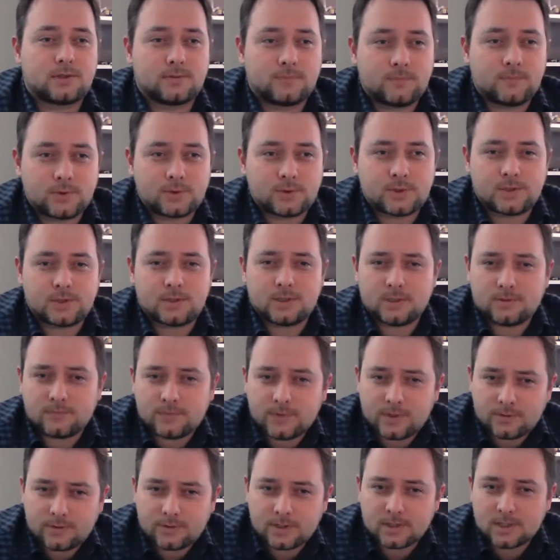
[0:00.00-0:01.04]
Unfortunately,
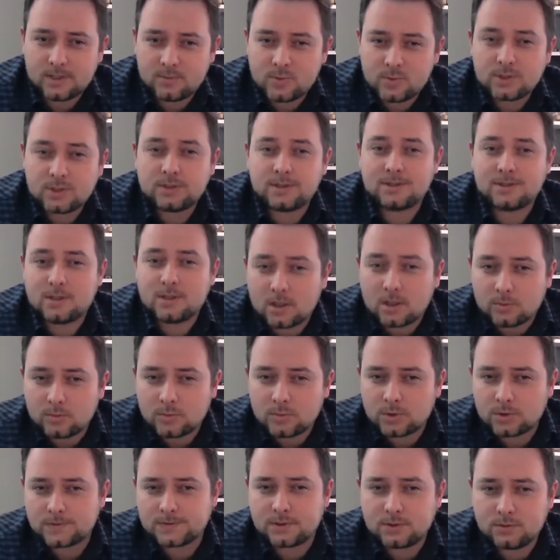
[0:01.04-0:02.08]
very limited
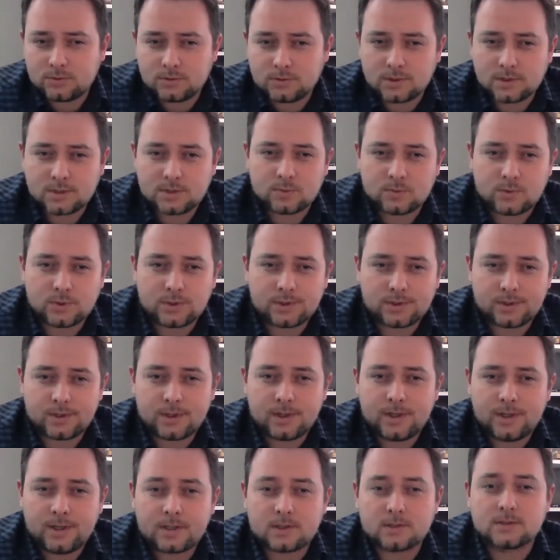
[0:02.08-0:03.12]
number of students
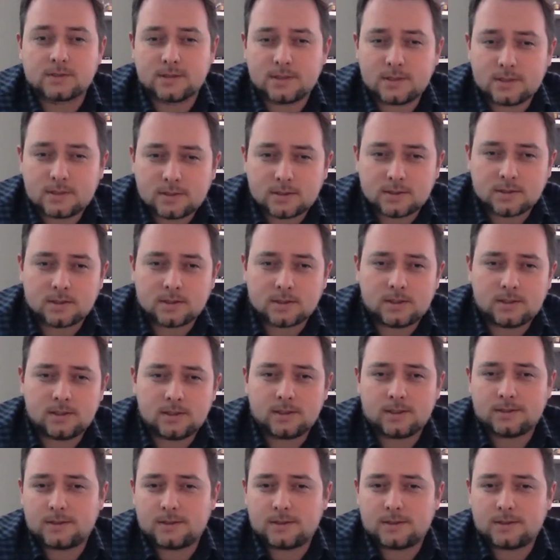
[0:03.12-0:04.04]
were consistently